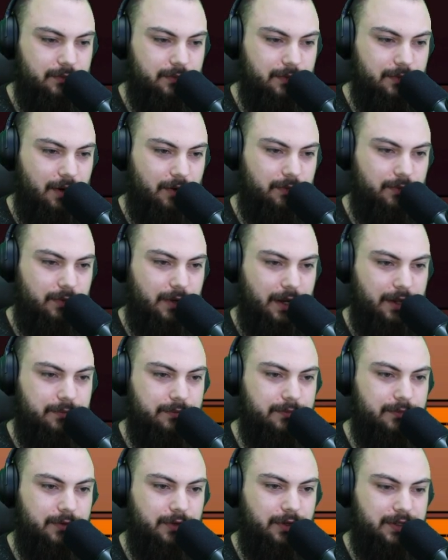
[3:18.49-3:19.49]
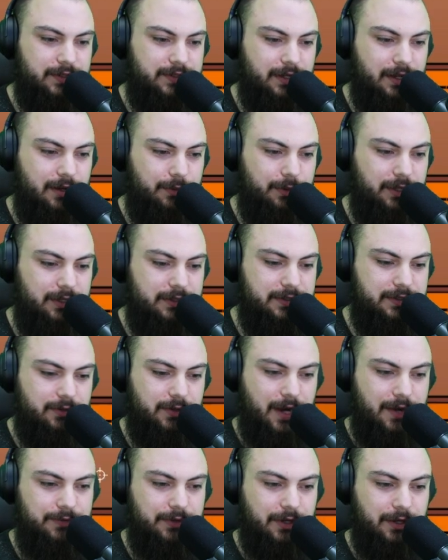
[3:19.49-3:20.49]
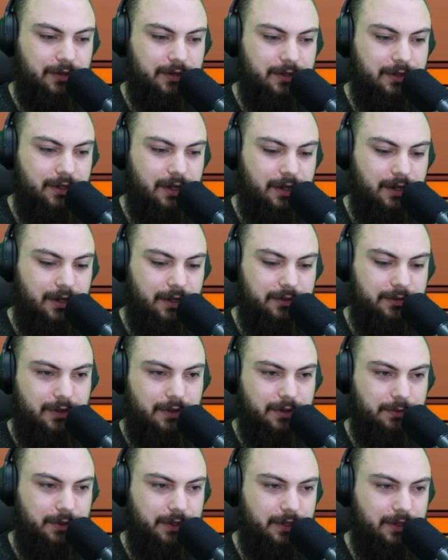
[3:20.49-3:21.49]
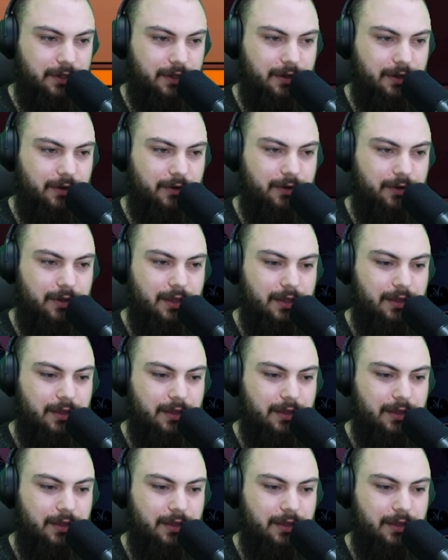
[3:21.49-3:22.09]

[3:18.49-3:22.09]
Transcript: Oh, right. Okay, so now we get to craft our gun. There we go.